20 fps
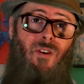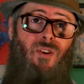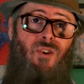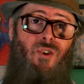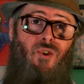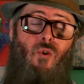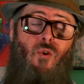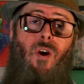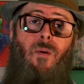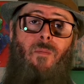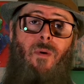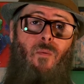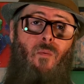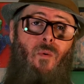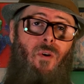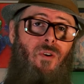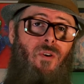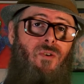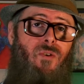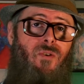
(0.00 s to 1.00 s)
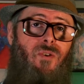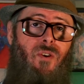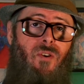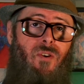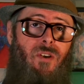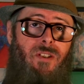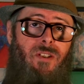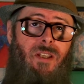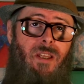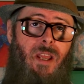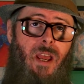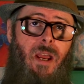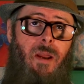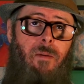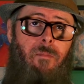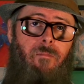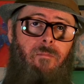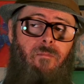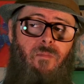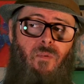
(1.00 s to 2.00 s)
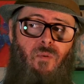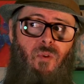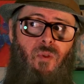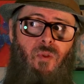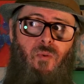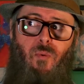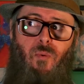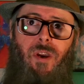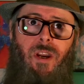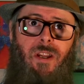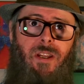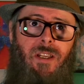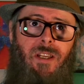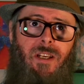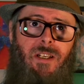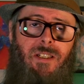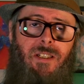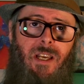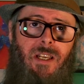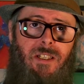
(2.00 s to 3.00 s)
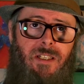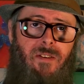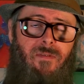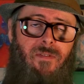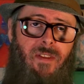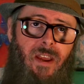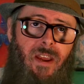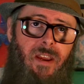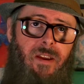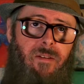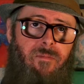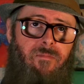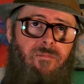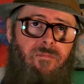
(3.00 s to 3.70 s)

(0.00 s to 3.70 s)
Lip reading: enjoy my 1 or 2 sodas a day, 3 in an excessive day.